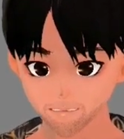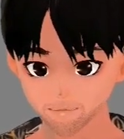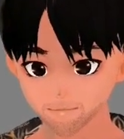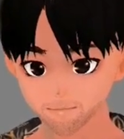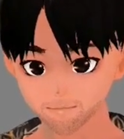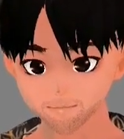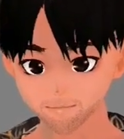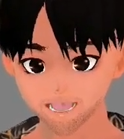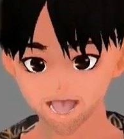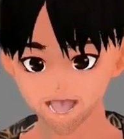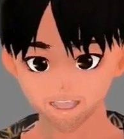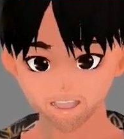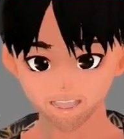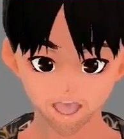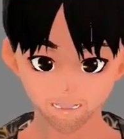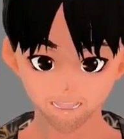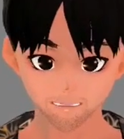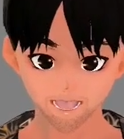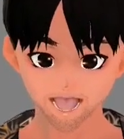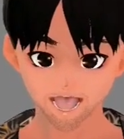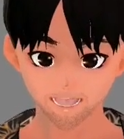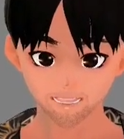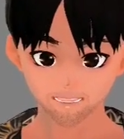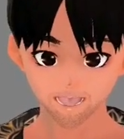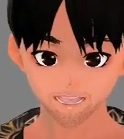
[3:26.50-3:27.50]
All right.
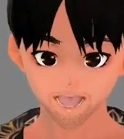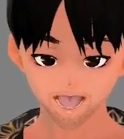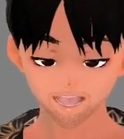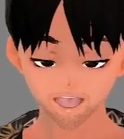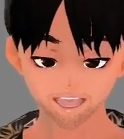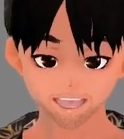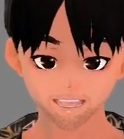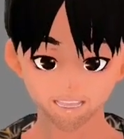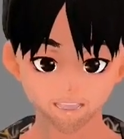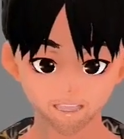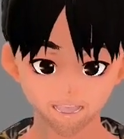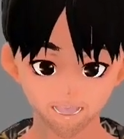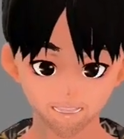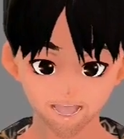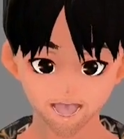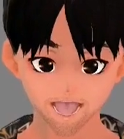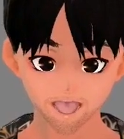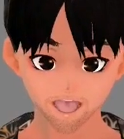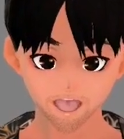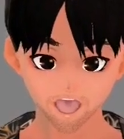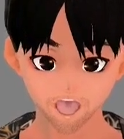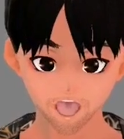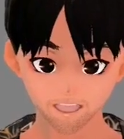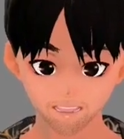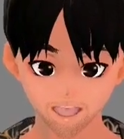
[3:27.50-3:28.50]
After that, we have reset
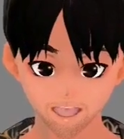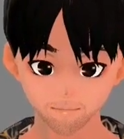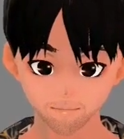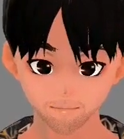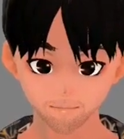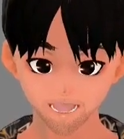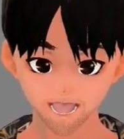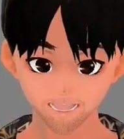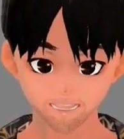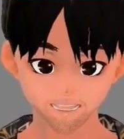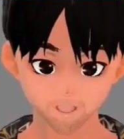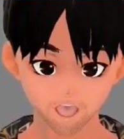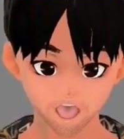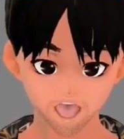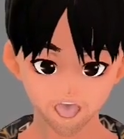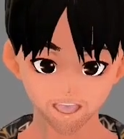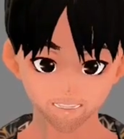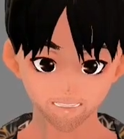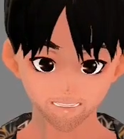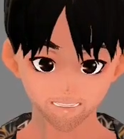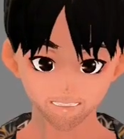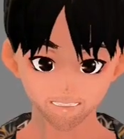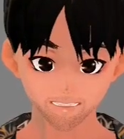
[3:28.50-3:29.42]
pose on tracking loss.